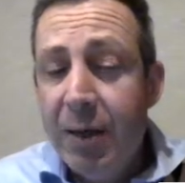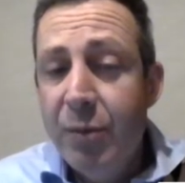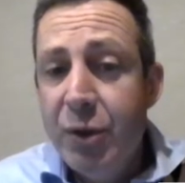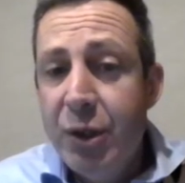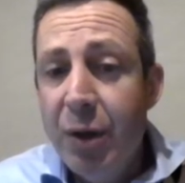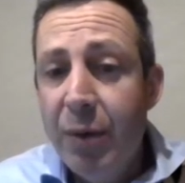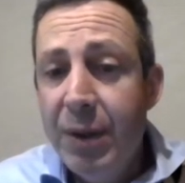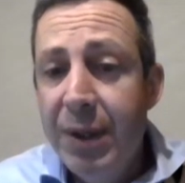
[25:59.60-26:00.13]
I'm
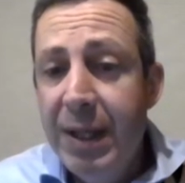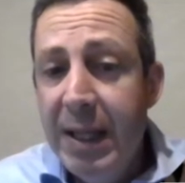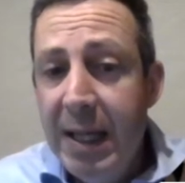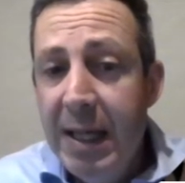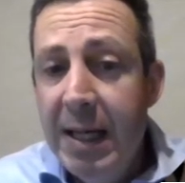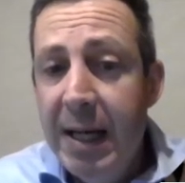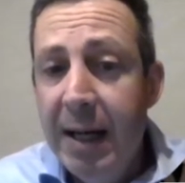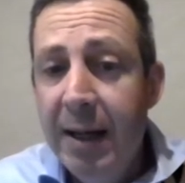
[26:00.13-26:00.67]
showing you
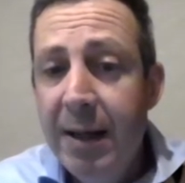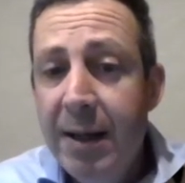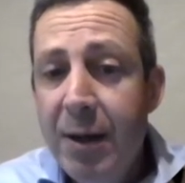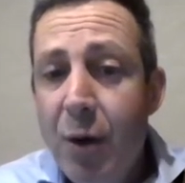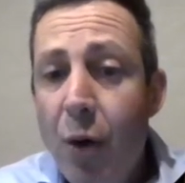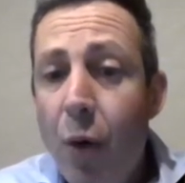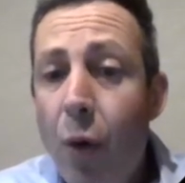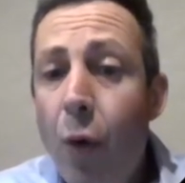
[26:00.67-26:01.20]
here.
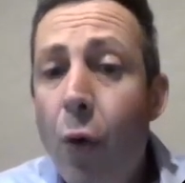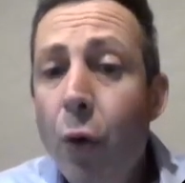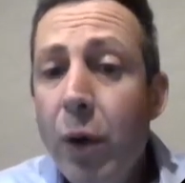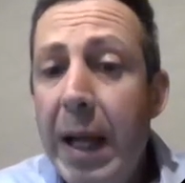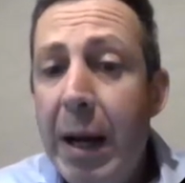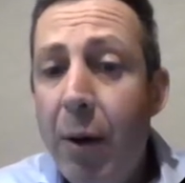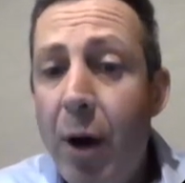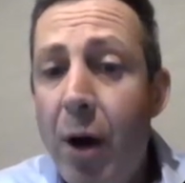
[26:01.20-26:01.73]
All
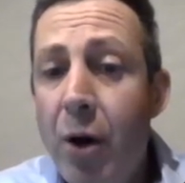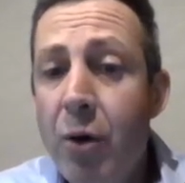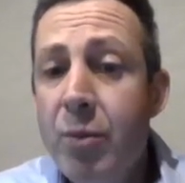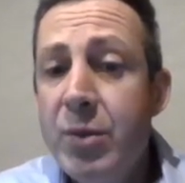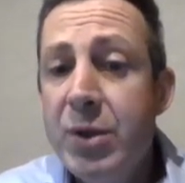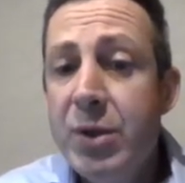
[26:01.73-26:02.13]
our homes